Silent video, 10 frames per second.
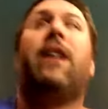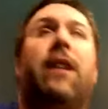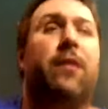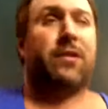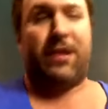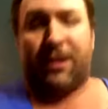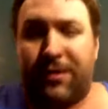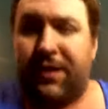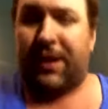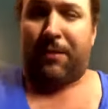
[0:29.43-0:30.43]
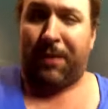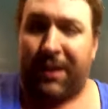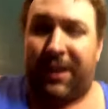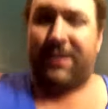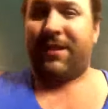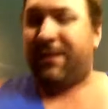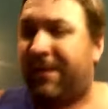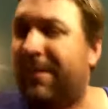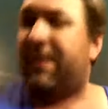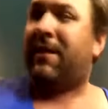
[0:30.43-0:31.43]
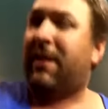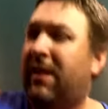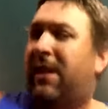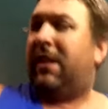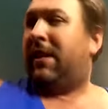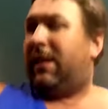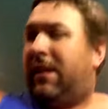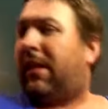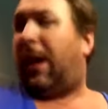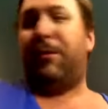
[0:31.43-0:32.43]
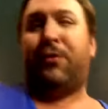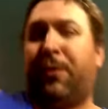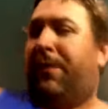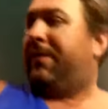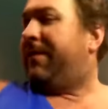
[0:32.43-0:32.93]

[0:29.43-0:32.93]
You'll see those in the coming days, I'm sure.